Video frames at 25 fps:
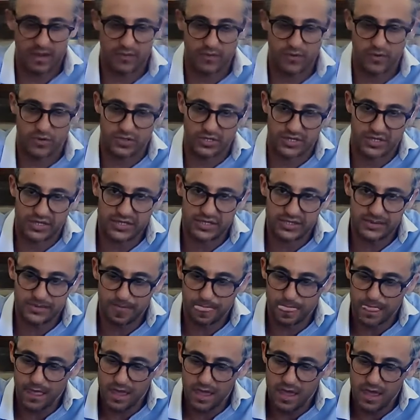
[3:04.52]

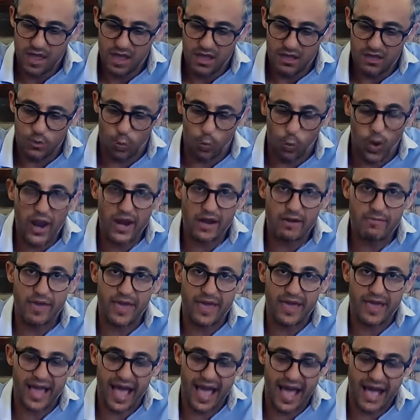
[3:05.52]
process, the
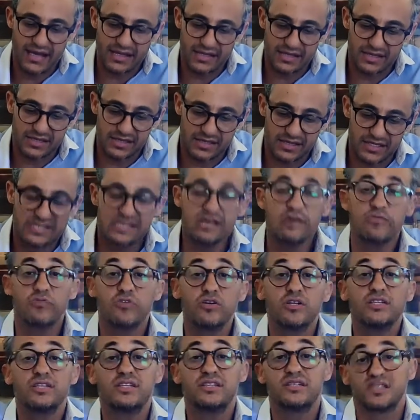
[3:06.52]
winemaker has
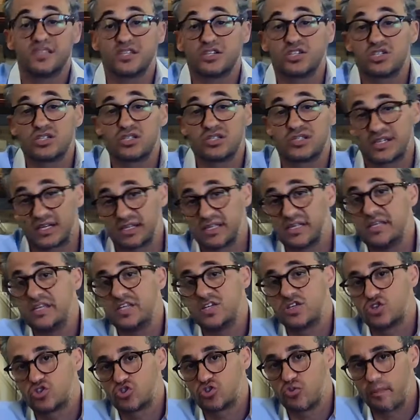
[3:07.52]
several decisions that he
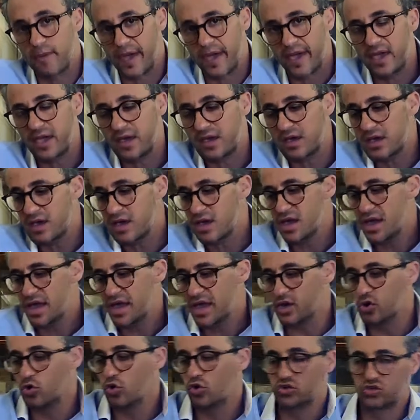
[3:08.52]
needs to make
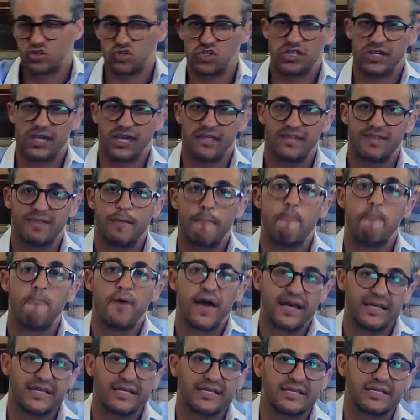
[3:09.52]
in order to get the
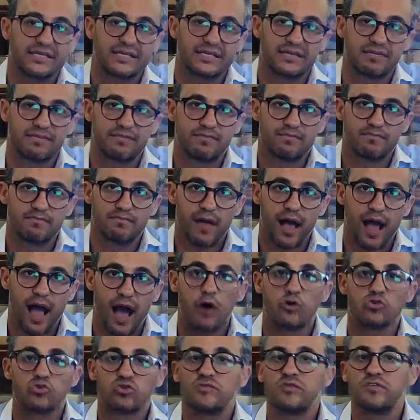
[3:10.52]
best
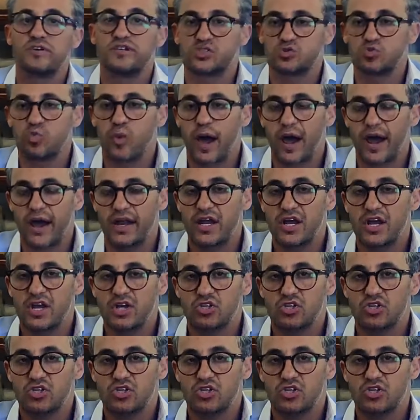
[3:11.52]
out of his wine,